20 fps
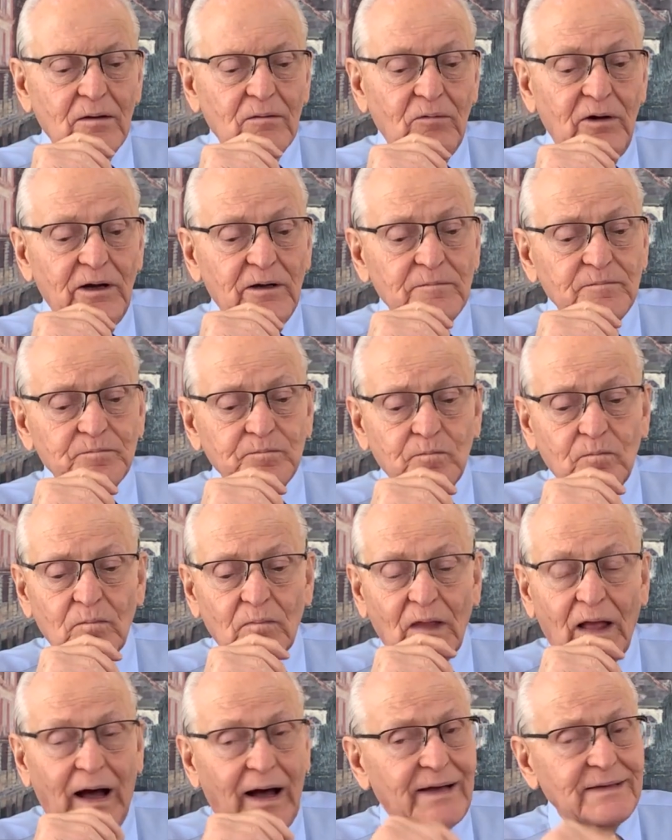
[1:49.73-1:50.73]
Well,
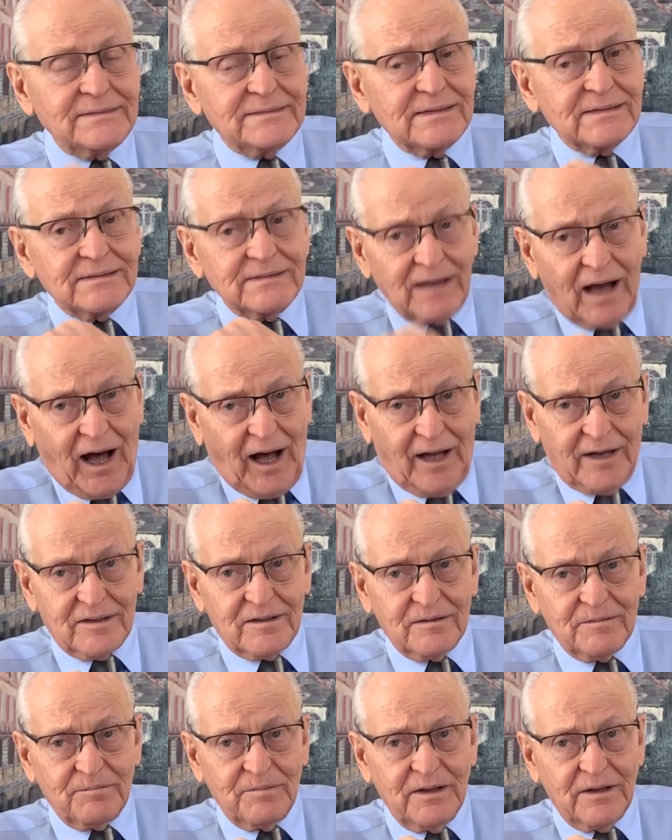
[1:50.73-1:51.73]
I did not
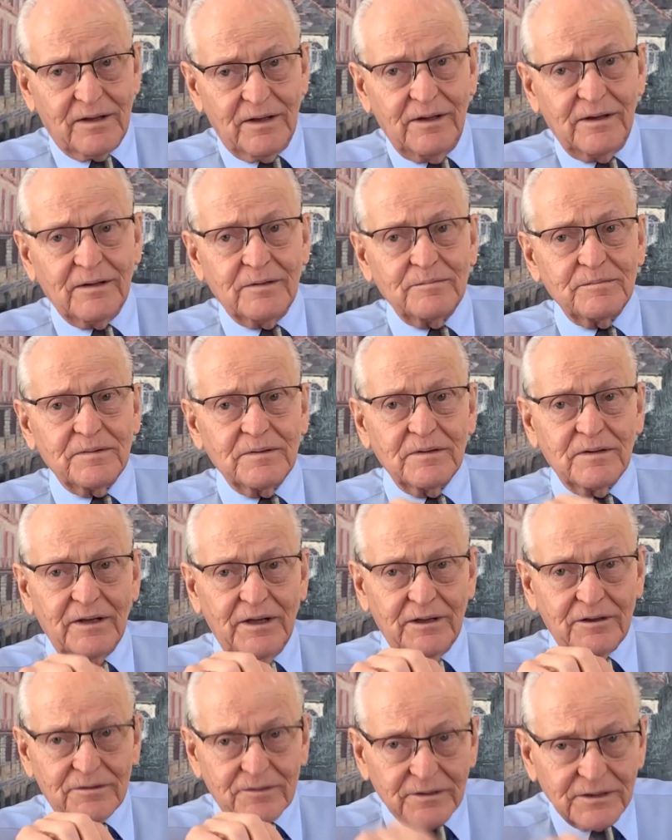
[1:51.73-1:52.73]
become
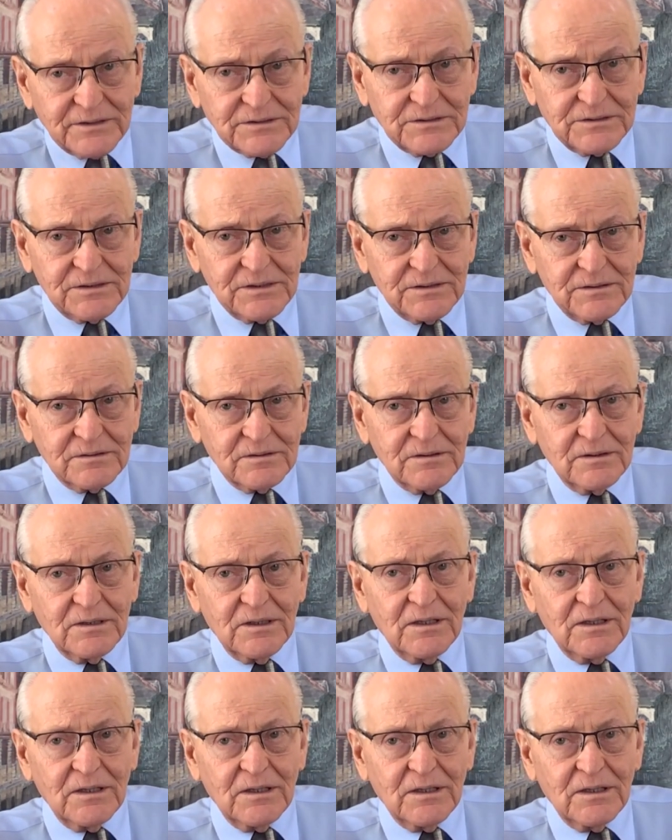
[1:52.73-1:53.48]
a Christian